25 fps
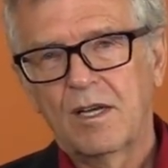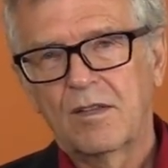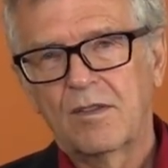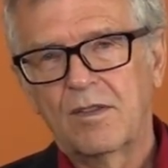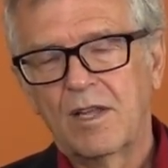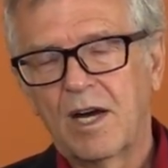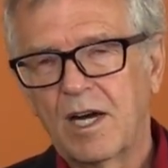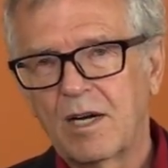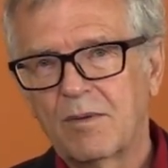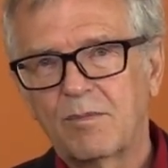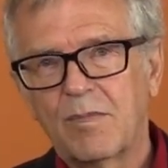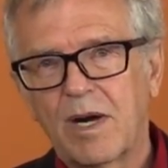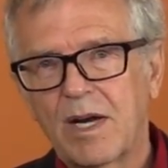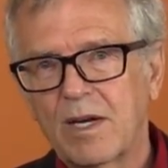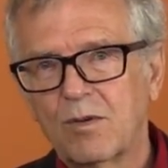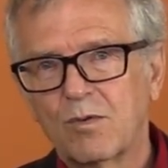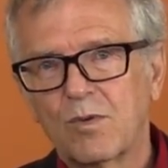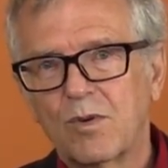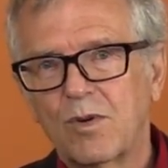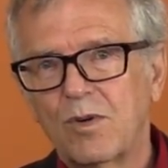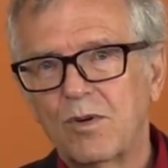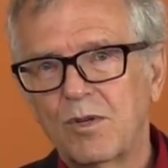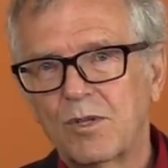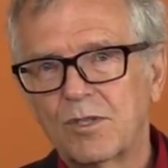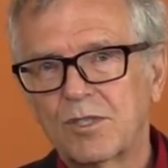not my
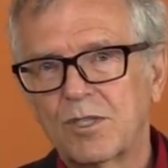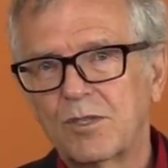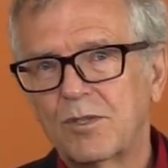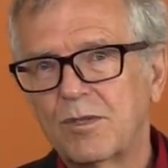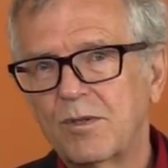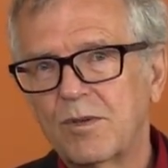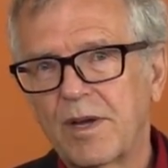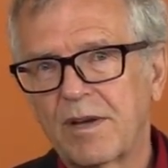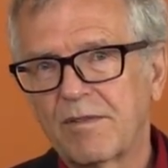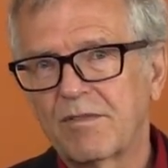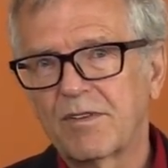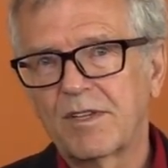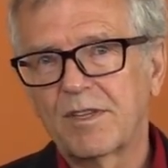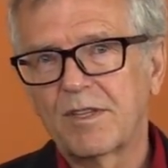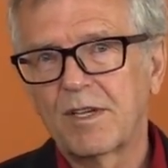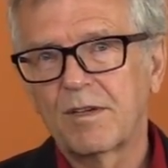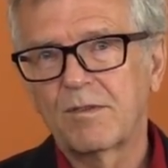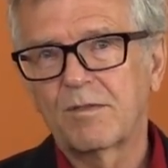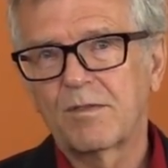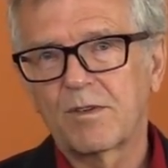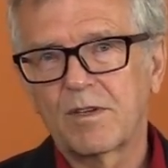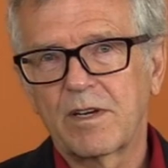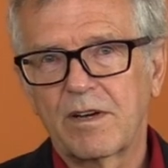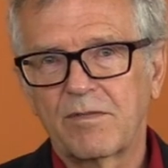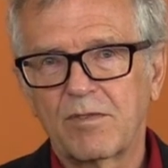role to do
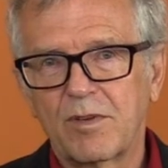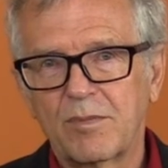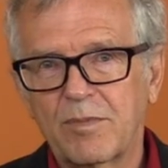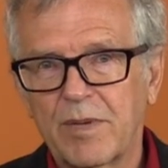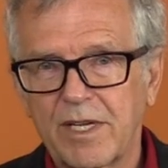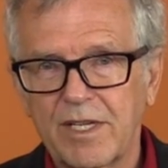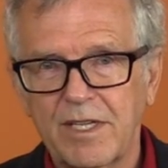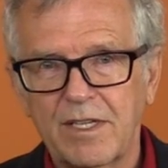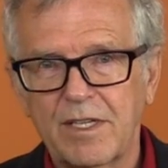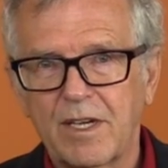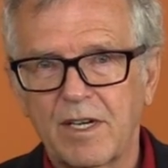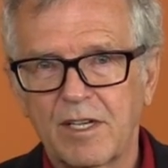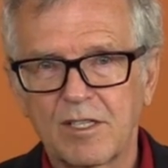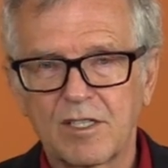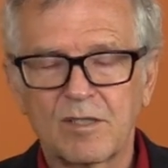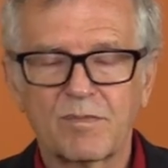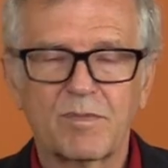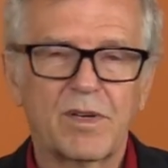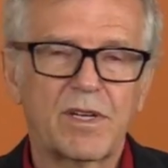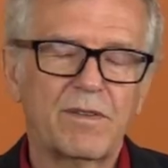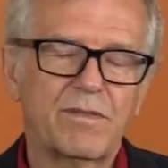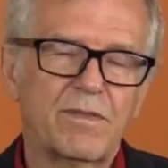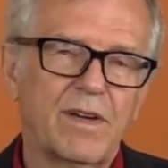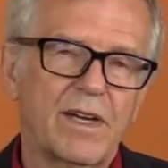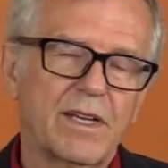everything for everybody else,
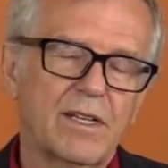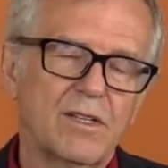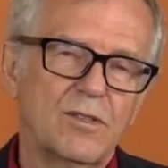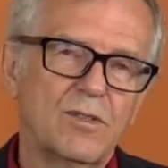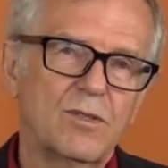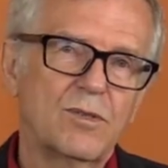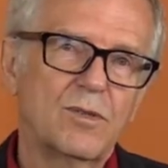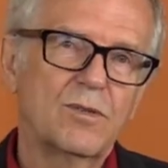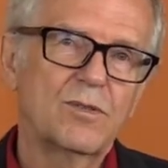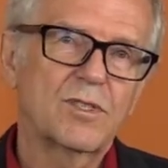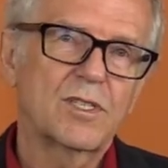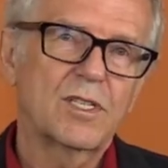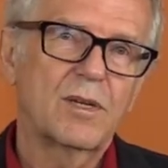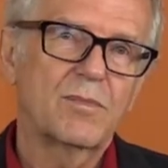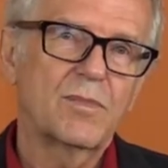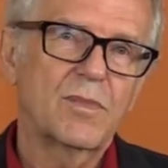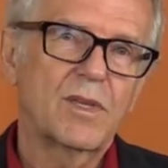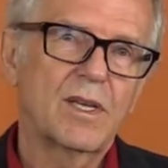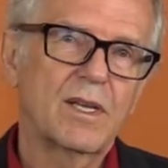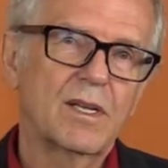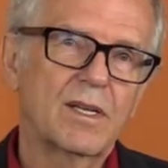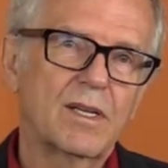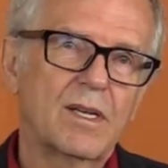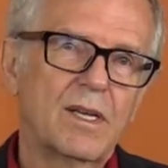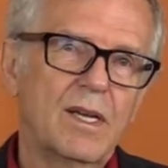but if I can do
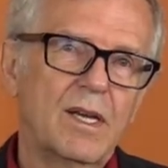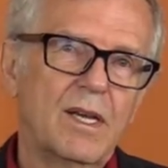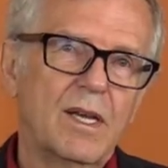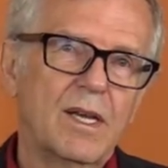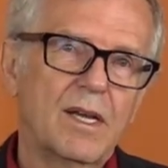something